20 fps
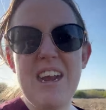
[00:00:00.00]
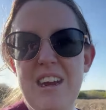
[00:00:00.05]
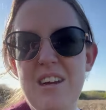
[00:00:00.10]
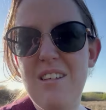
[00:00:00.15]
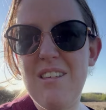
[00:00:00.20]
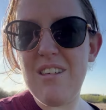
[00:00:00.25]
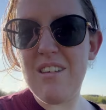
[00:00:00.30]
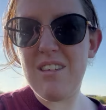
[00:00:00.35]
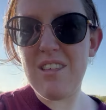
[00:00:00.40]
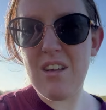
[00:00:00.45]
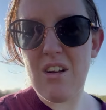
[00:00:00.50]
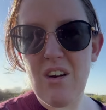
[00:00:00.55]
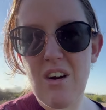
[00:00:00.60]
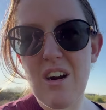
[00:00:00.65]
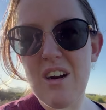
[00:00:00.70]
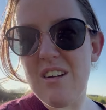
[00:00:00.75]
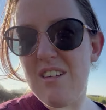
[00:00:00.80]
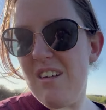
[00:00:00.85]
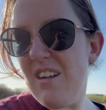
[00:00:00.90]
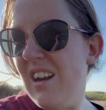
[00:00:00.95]
out into the
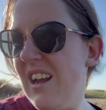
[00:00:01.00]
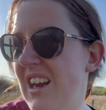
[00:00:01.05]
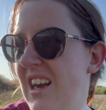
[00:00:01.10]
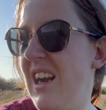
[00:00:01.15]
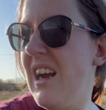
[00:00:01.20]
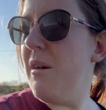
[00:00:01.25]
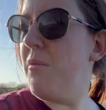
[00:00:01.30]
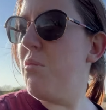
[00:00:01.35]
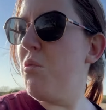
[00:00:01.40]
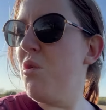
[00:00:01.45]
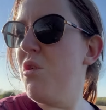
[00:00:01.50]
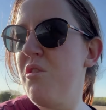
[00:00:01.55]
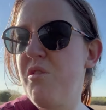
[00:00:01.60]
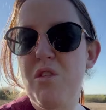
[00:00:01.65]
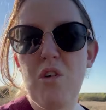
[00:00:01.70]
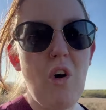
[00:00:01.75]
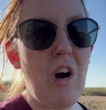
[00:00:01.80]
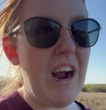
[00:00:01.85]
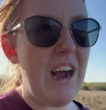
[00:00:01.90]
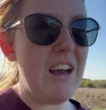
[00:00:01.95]
garden and get more of
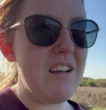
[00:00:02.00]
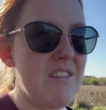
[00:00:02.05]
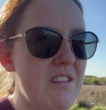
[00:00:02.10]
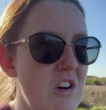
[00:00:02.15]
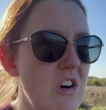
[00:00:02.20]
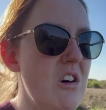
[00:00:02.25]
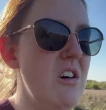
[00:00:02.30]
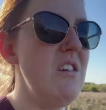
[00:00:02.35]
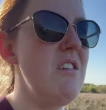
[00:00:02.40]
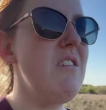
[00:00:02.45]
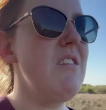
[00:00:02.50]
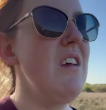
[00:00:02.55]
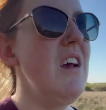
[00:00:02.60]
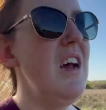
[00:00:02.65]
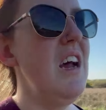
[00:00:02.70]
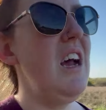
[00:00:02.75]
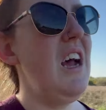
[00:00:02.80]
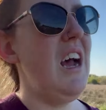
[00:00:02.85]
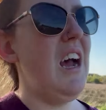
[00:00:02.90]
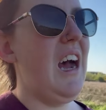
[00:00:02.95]
the grass cut
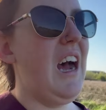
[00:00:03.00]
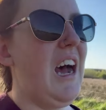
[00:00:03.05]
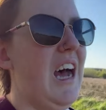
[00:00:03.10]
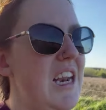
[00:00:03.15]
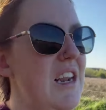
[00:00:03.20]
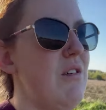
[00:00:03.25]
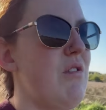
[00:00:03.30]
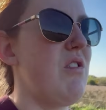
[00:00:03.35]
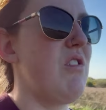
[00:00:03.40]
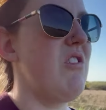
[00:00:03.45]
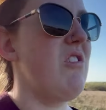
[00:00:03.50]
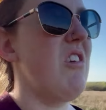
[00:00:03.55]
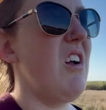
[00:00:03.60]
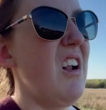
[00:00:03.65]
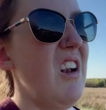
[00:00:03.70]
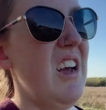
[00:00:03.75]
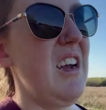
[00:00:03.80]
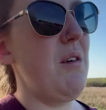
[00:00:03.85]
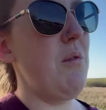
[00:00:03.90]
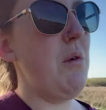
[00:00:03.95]
and if there's
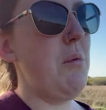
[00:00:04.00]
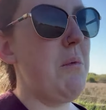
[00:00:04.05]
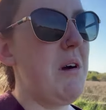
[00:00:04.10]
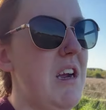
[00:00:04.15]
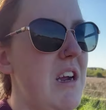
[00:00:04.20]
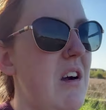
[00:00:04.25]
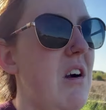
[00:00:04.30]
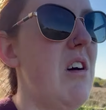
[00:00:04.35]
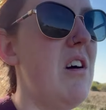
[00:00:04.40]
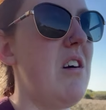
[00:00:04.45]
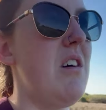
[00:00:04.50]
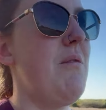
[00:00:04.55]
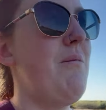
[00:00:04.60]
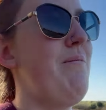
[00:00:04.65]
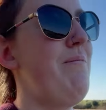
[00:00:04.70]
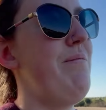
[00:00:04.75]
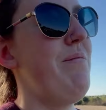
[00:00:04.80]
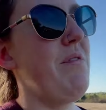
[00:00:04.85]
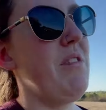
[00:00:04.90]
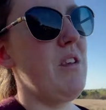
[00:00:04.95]
not light we might or
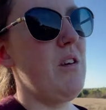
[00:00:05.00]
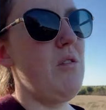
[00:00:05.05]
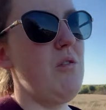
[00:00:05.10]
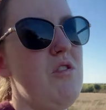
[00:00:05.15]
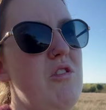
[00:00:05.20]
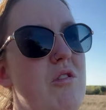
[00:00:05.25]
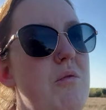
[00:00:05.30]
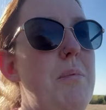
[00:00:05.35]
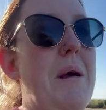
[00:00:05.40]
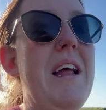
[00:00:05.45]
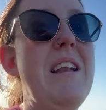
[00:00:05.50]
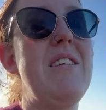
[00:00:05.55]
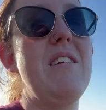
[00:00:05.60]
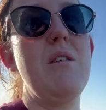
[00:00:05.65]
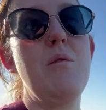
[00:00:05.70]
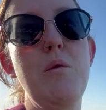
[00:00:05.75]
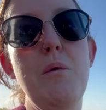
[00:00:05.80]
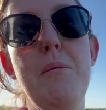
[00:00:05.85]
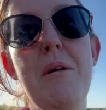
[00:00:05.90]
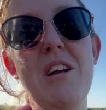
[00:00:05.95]

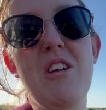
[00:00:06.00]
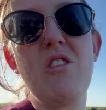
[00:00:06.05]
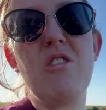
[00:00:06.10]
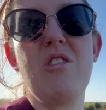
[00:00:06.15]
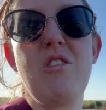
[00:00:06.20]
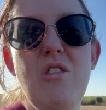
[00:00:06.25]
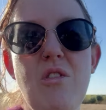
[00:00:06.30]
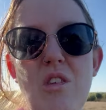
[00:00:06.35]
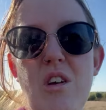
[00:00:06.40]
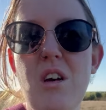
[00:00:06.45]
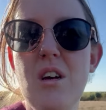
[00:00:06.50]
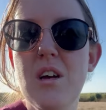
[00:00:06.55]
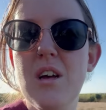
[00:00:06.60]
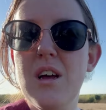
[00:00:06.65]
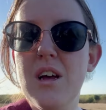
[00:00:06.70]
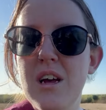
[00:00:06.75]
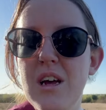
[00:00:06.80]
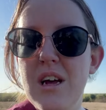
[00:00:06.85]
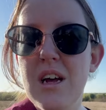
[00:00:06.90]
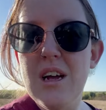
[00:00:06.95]
depending we might just do the
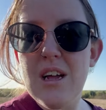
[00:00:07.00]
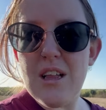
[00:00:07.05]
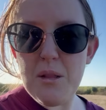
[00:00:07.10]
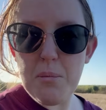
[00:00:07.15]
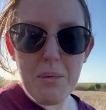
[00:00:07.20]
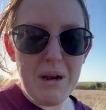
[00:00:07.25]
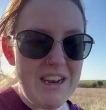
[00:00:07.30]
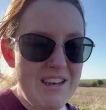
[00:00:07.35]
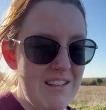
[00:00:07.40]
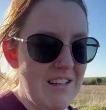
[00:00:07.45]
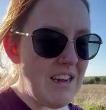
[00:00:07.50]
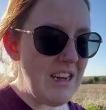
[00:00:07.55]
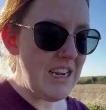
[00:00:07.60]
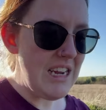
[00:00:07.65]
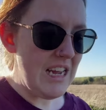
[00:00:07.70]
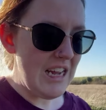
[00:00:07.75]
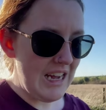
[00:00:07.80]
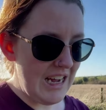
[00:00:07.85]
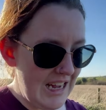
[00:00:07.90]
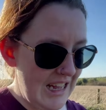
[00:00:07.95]
the planting
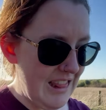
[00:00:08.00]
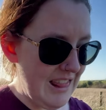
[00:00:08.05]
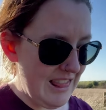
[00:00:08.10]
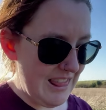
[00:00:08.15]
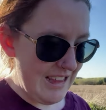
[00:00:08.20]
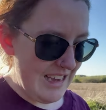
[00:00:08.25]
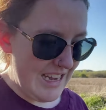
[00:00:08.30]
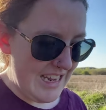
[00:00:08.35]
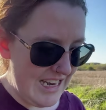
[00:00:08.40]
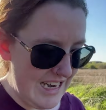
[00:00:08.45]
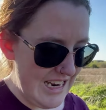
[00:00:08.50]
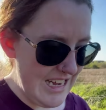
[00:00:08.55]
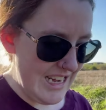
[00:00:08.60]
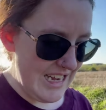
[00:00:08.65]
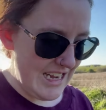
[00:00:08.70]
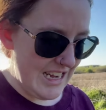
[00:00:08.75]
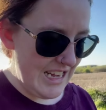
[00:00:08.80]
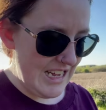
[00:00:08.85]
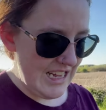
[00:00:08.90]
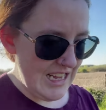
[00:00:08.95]
and then
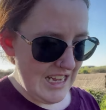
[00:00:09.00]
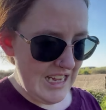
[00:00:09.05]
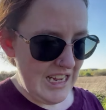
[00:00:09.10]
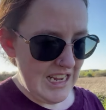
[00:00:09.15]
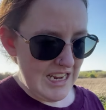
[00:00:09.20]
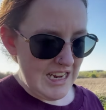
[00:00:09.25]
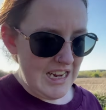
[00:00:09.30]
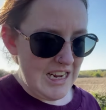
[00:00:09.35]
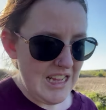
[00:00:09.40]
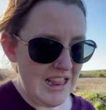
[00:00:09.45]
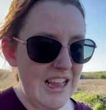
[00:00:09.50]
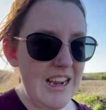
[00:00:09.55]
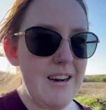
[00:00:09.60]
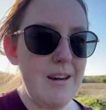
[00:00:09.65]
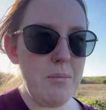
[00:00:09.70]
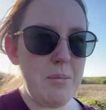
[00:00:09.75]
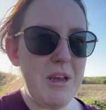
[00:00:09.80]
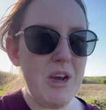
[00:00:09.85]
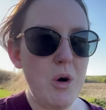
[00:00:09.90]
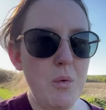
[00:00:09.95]
uh, then
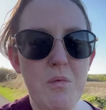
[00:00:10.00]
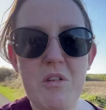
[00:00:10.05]
it'll be home